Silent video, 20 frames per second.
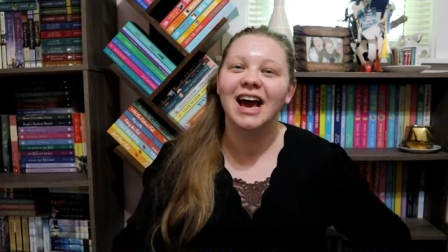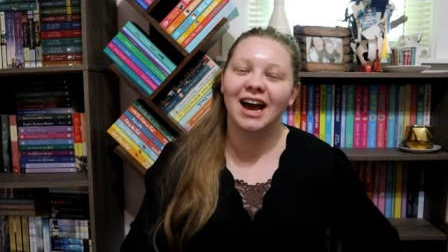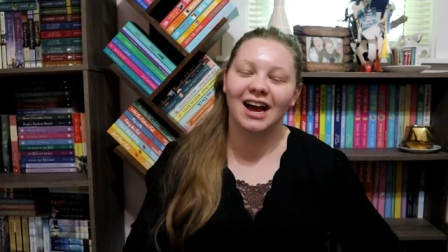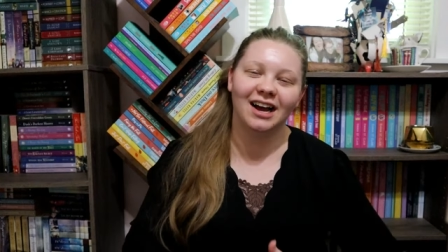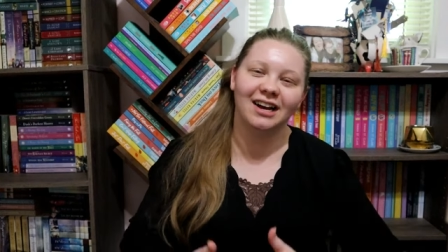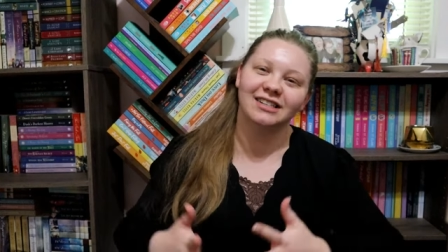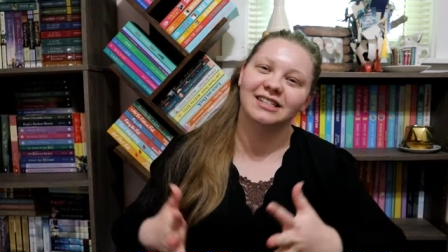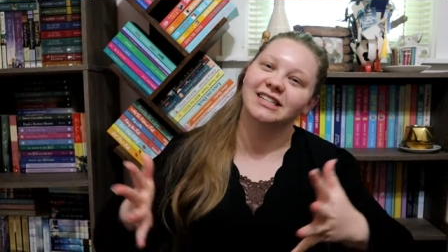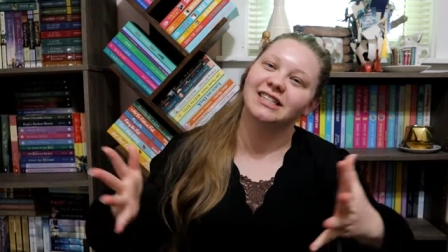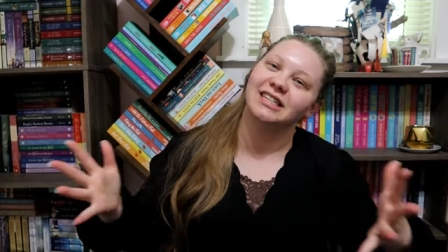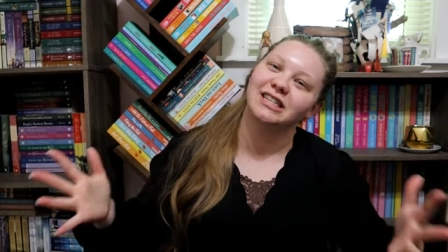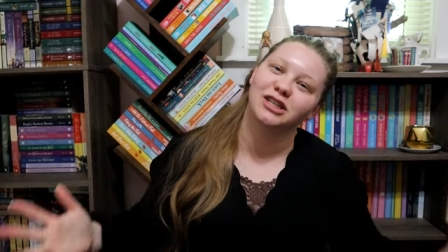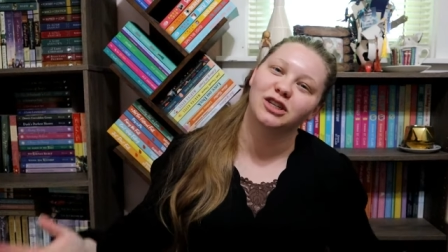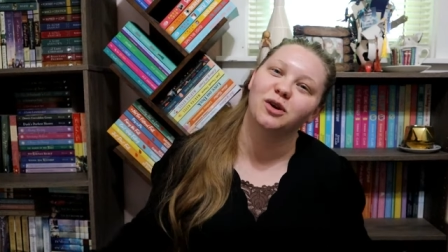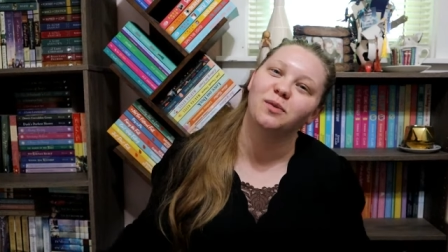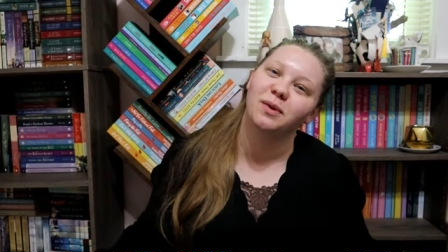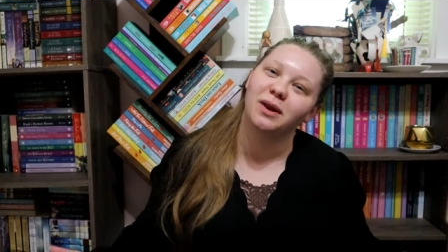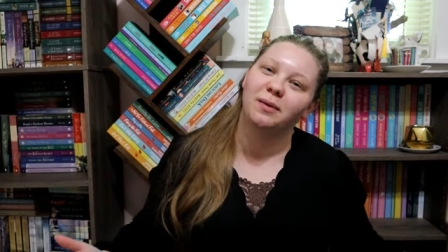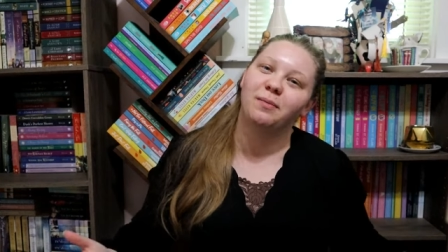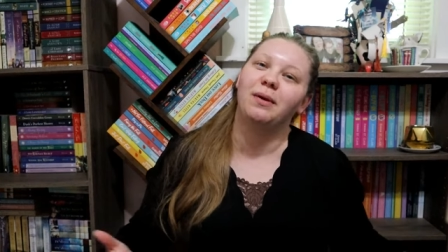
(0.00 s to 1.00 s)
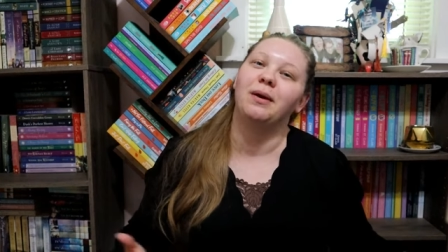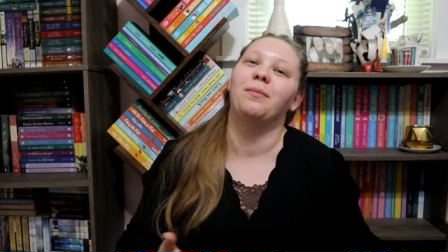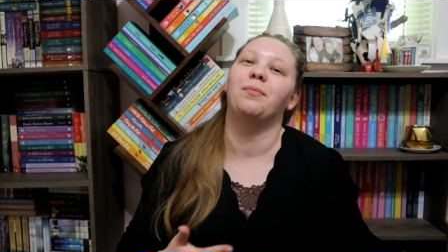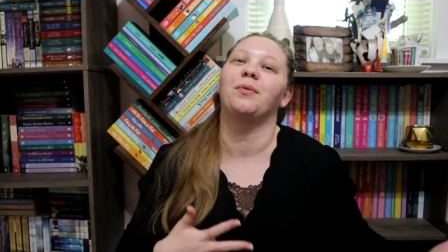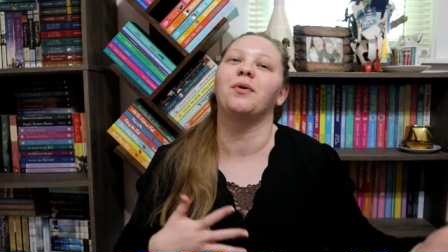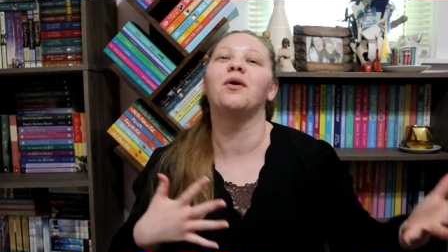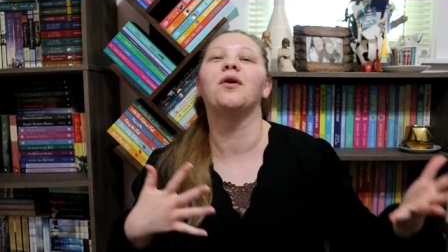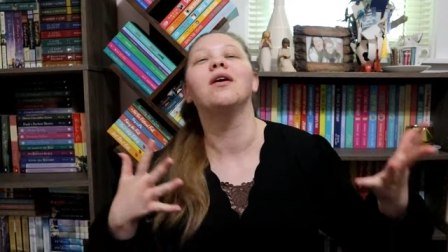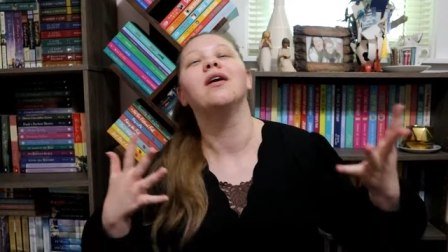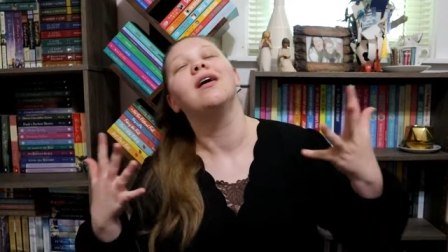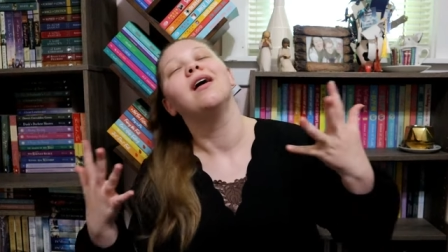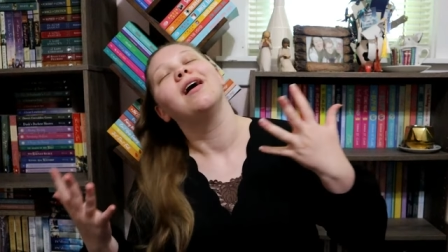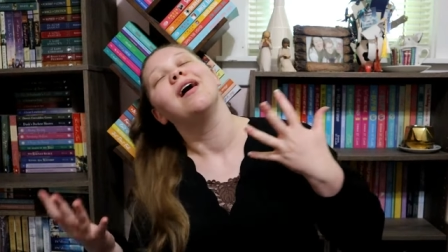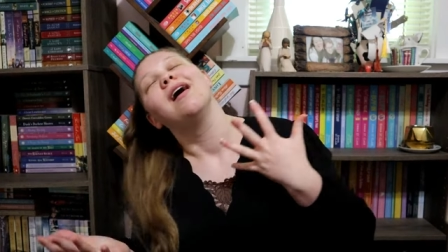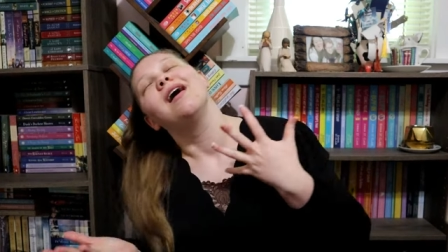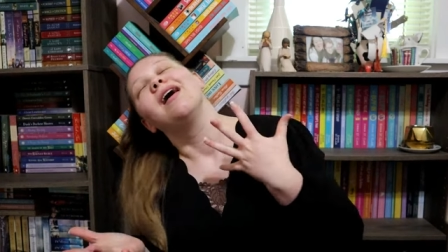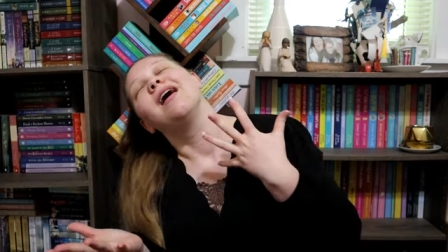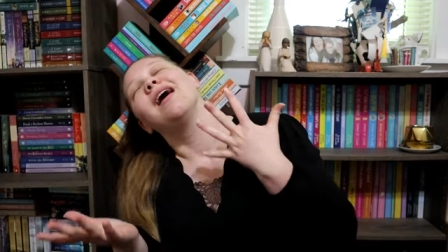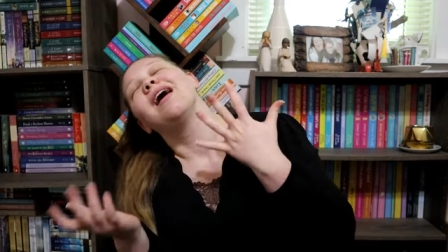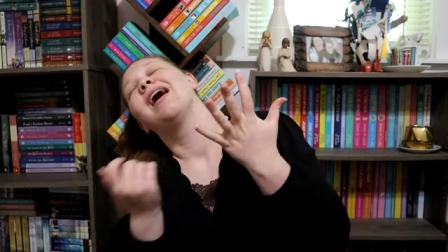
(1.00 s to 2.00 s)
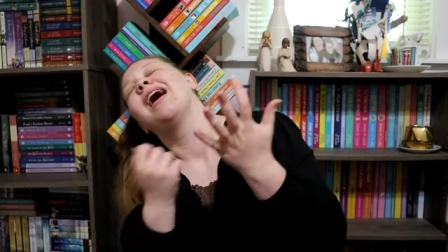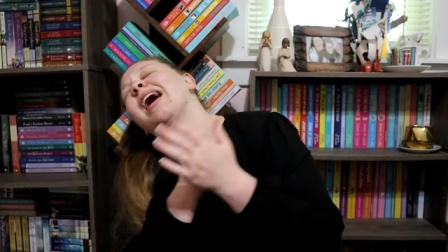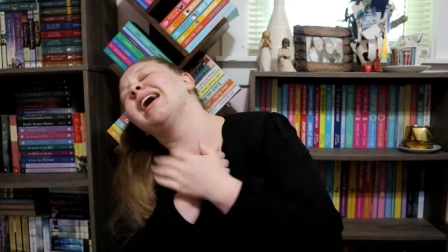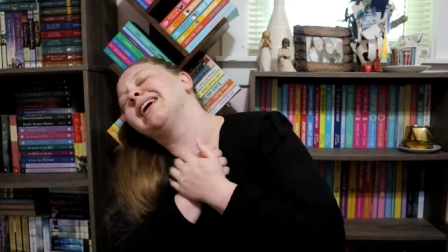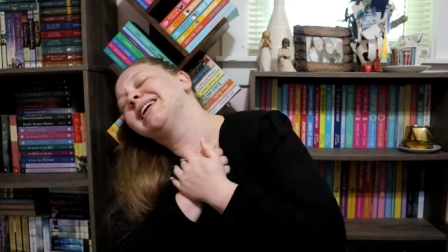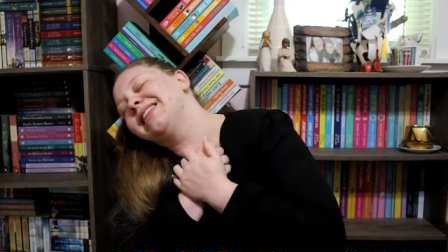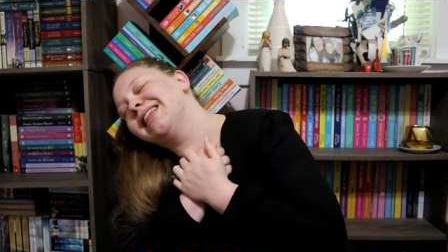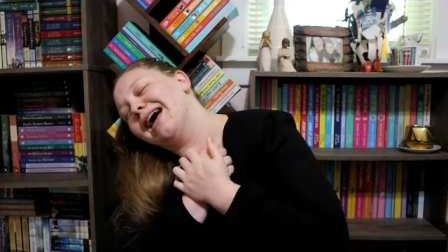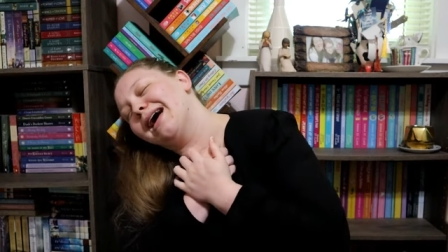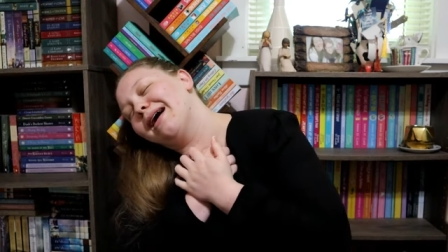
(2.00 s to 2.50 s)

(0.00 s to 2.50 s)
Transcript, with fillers: I got to see so many people hug